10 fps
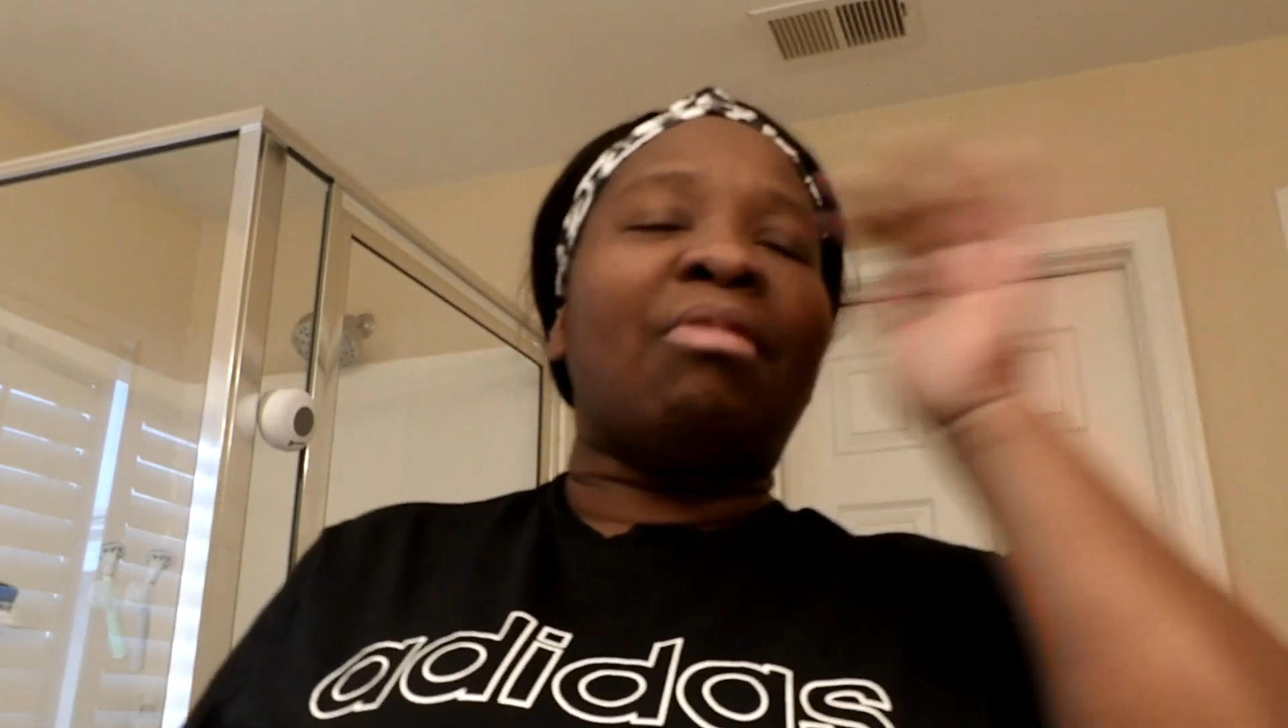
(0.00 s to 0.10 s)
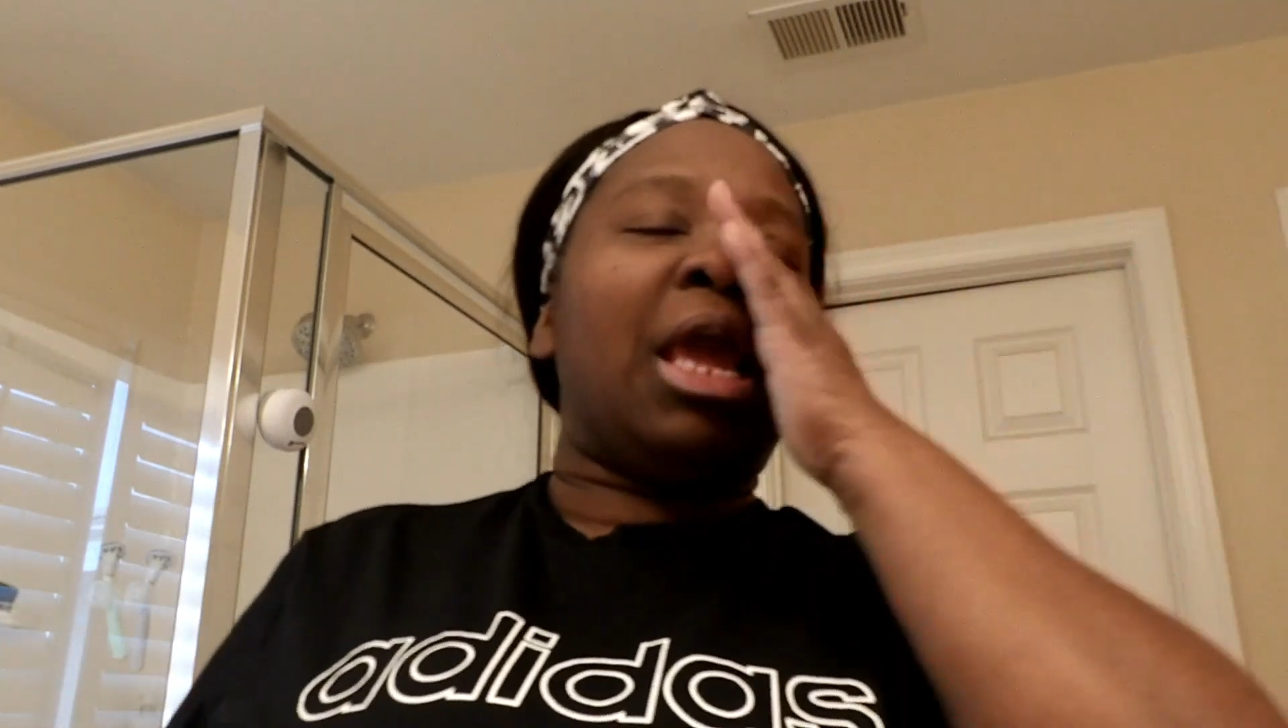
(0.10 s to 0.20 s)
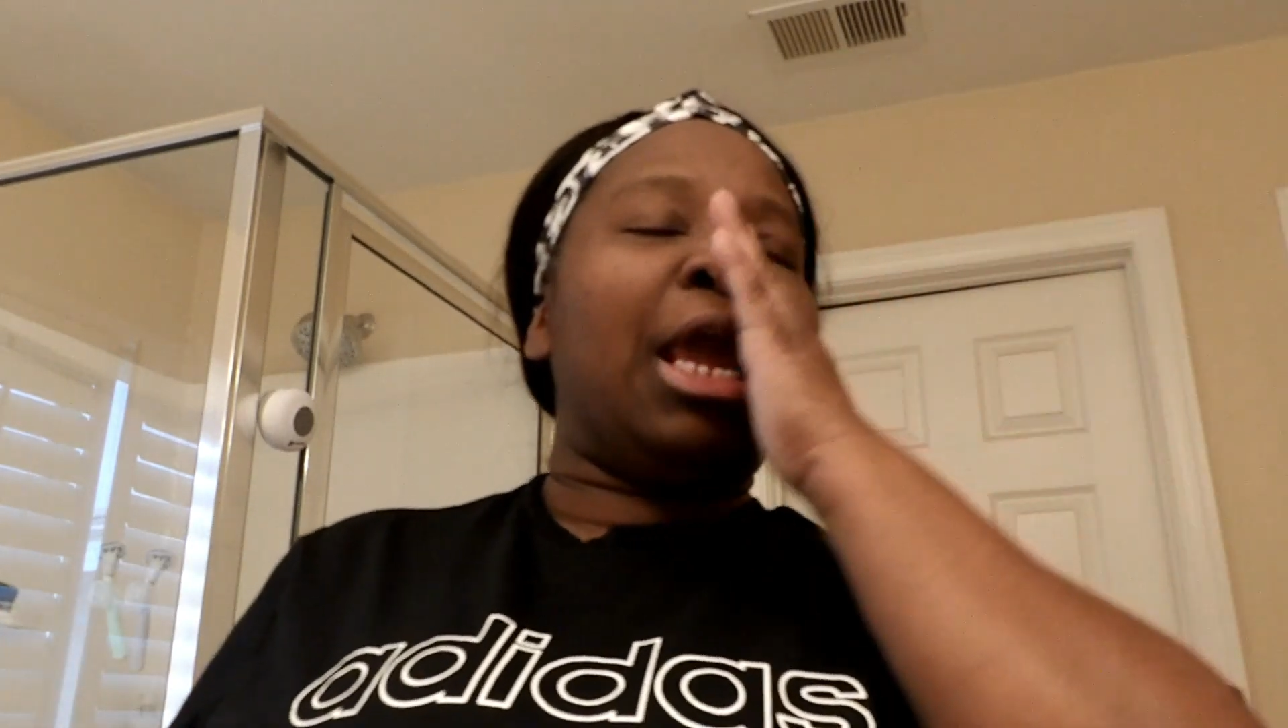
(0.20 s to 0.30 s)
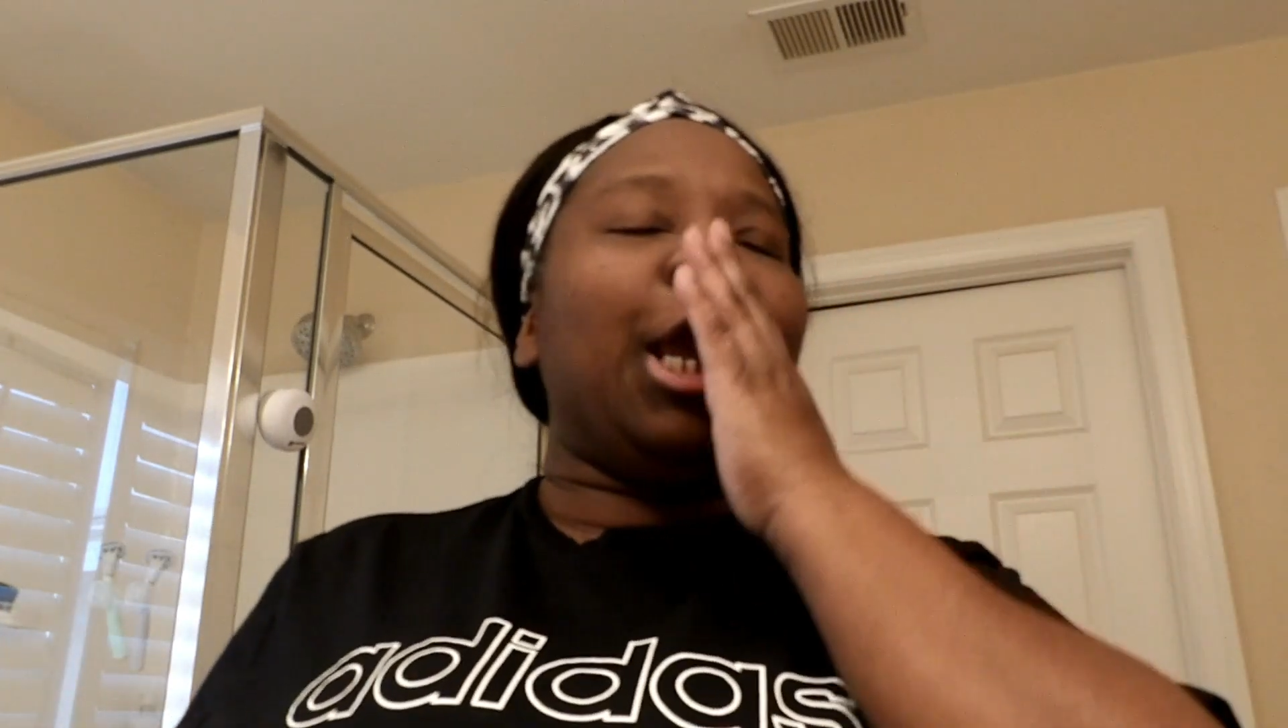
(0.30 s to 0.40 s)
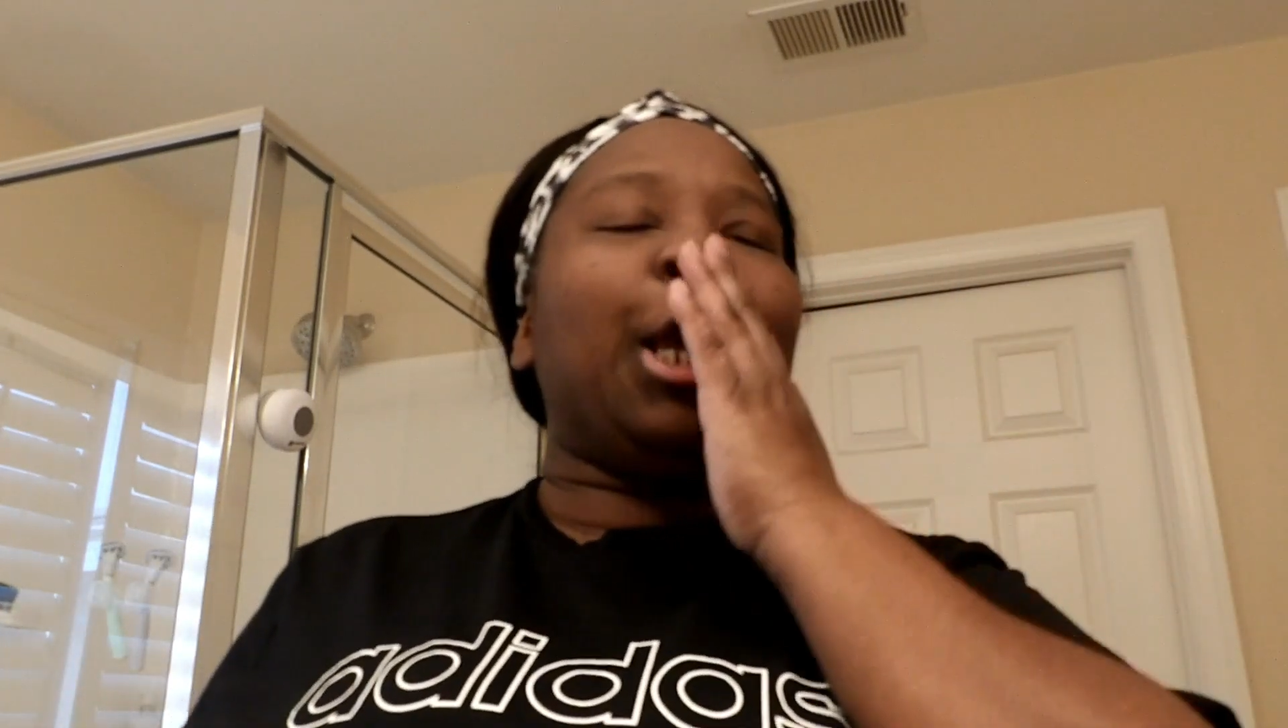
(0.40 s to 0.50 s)

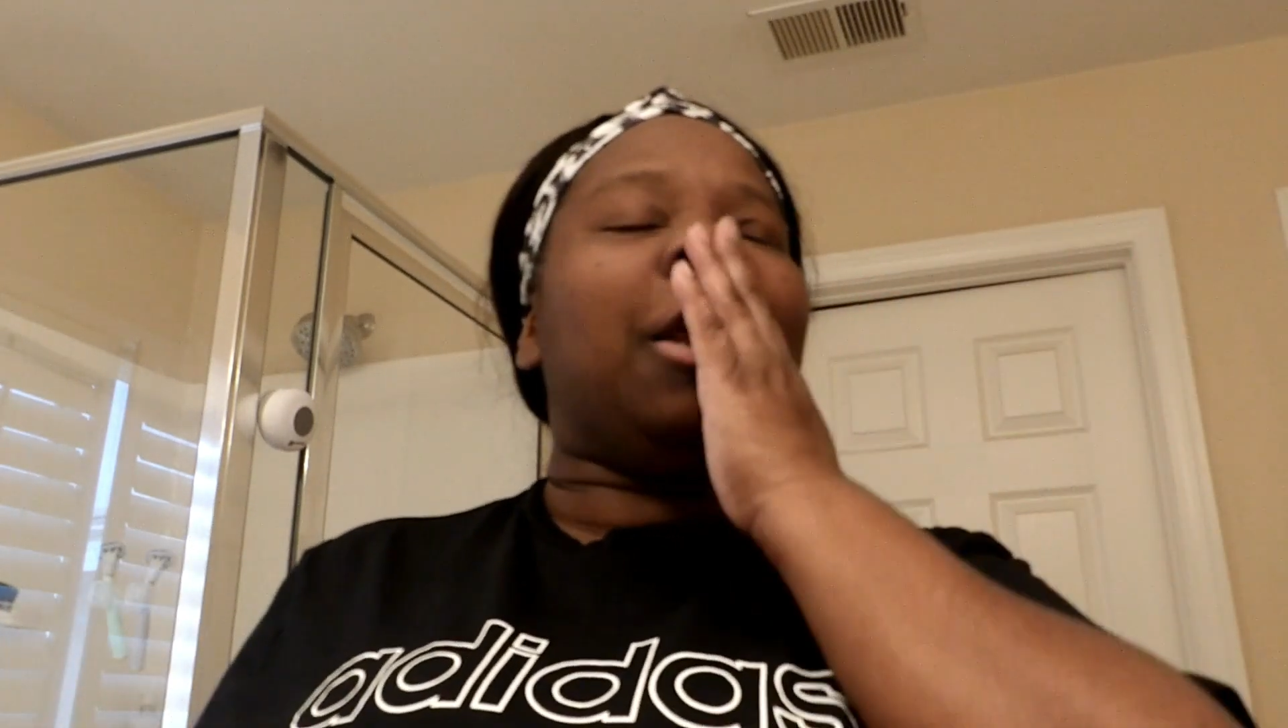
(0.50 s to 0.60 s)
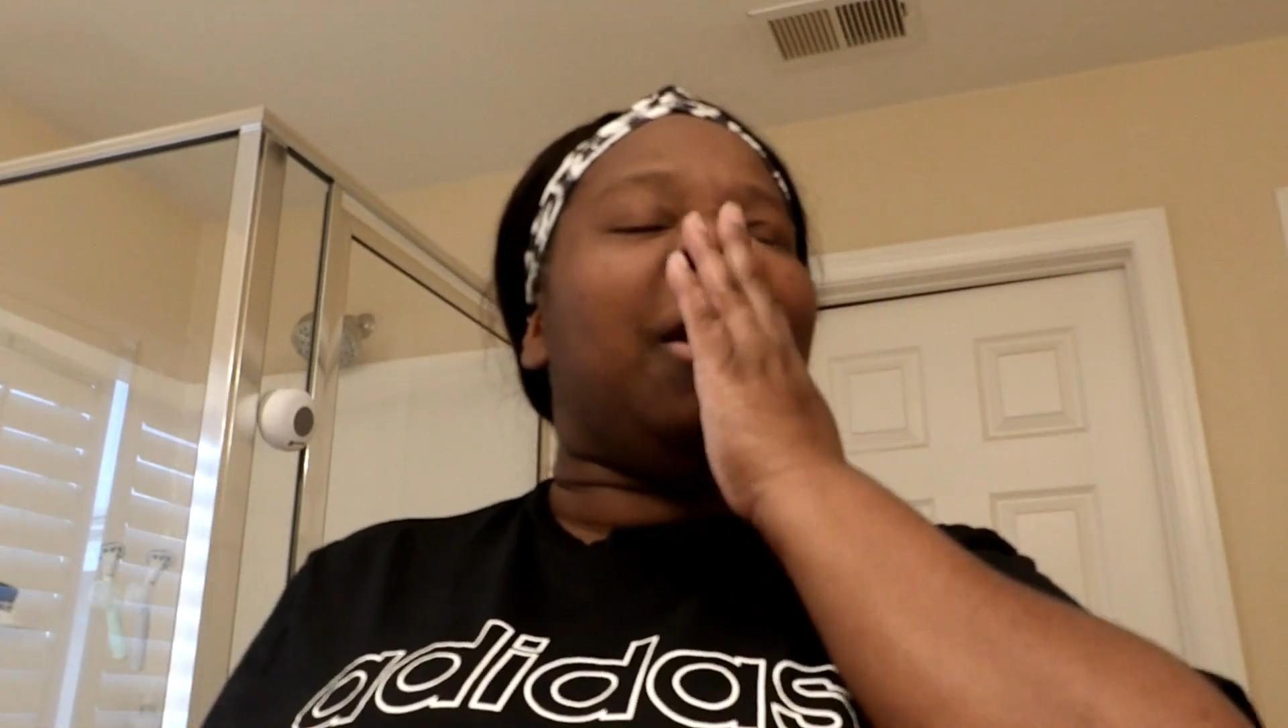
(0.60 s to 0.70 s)
And